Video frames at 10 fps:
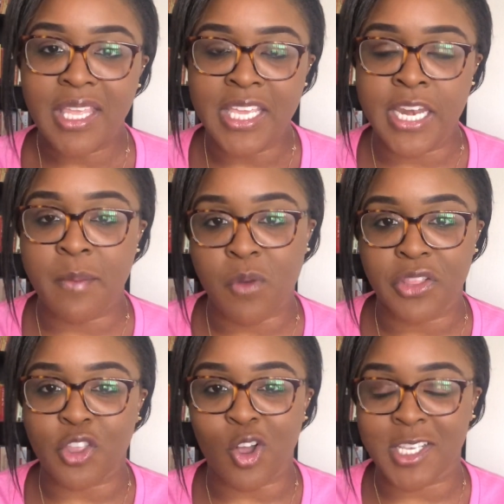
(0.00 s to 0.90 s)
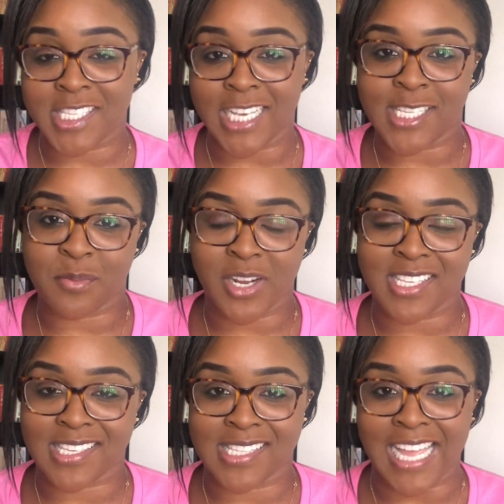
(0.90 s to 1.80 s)
in a month, all his
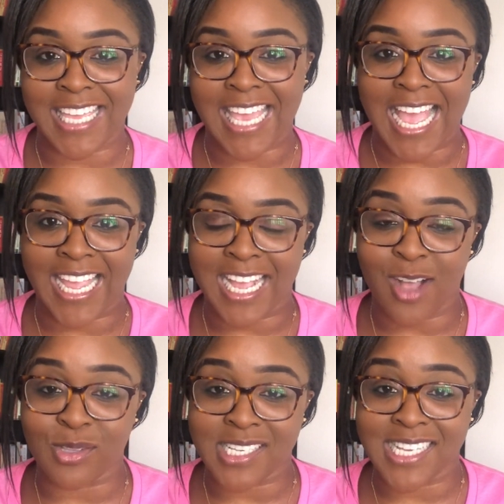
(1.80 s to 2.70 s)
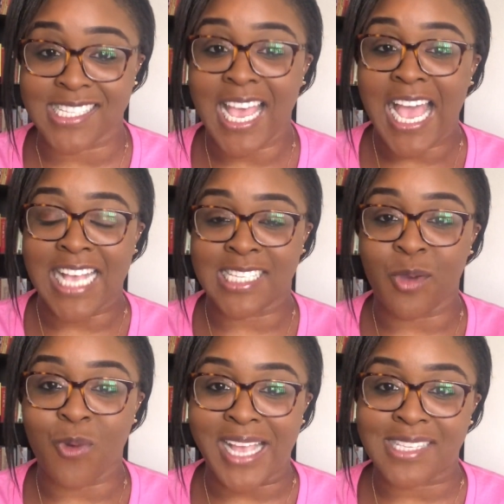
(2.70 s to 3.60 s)
experiences that he encounters as a
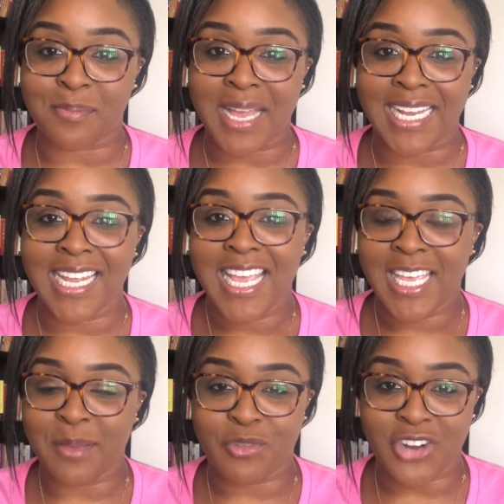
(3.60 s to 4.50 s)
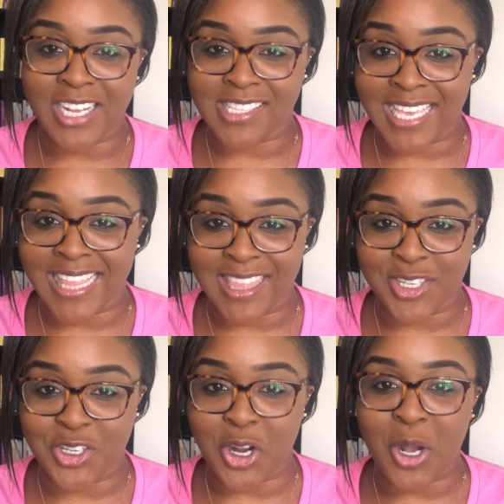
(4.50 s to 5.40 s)
white man, him trying to get the
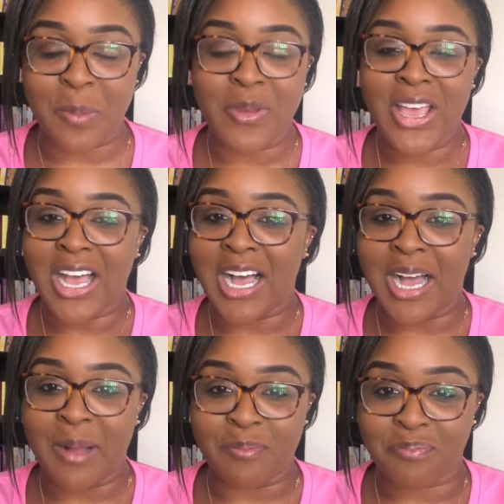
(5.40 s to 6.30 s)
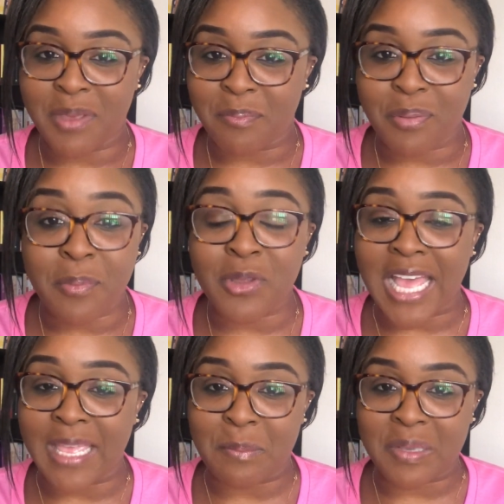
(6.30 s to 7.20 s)
job, um, pe people
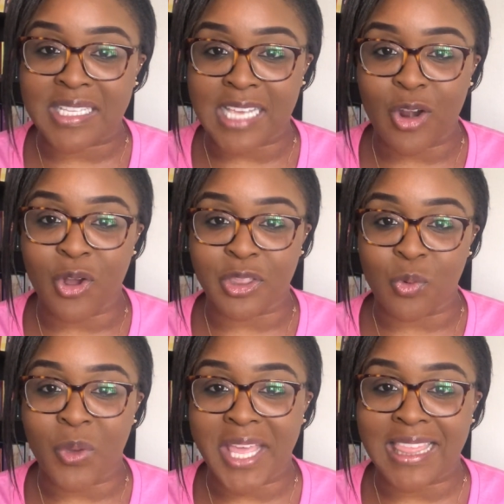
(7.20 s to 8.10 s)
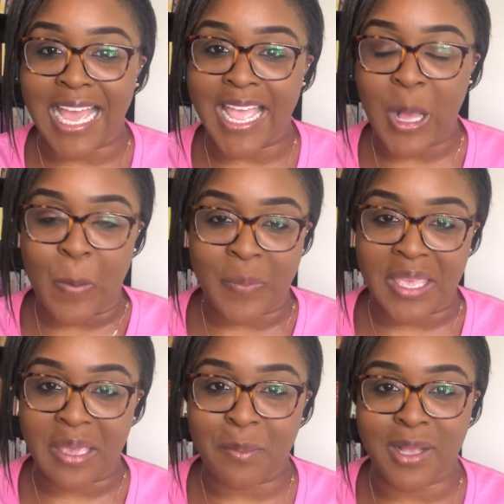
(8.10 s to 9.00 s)
that he meets along the way that help
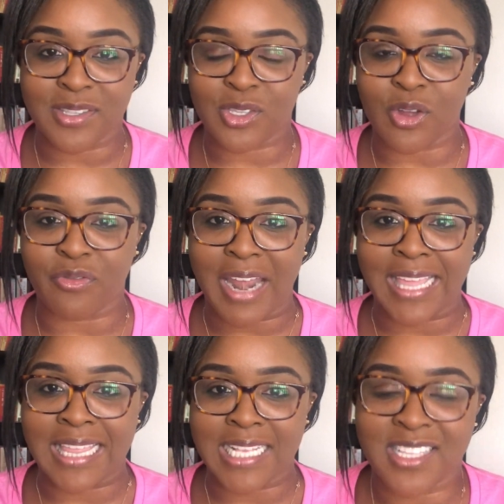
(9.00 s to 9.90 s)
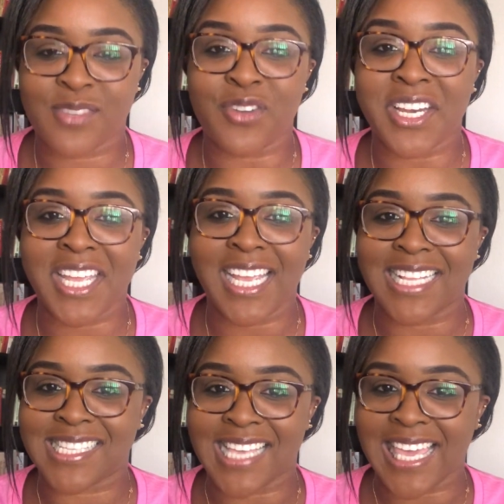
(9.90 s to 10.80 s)
him and stuff like that. It's funny,
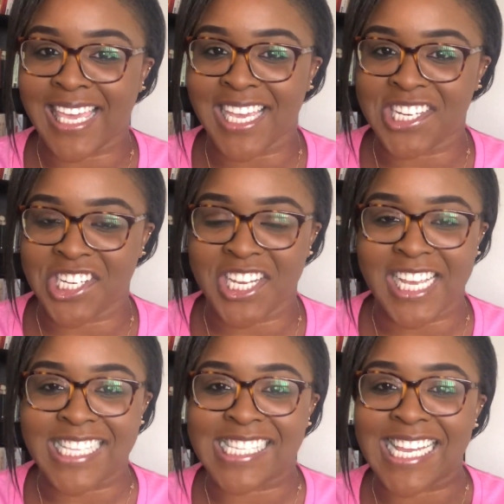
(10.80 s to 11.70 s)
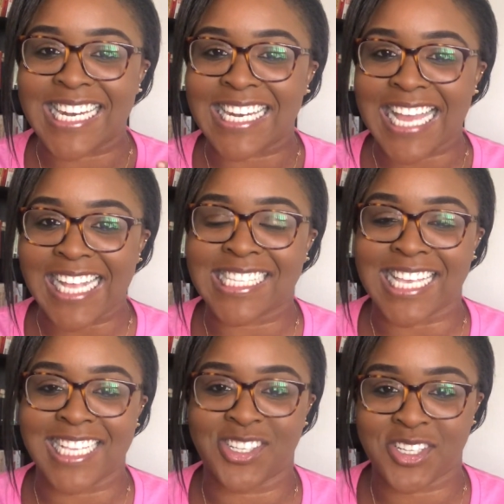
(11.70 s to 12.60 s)
it's engaging, it's a nice,
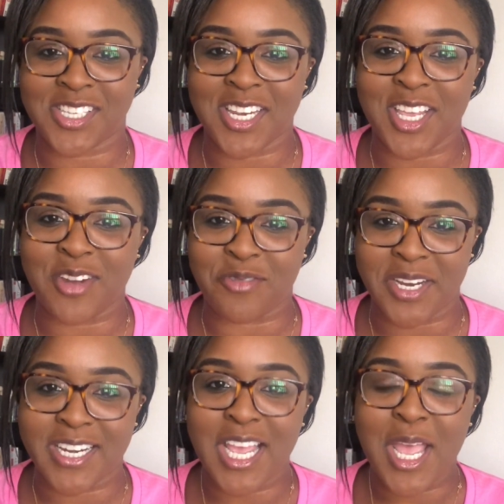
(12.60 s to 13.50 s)
entertaining read,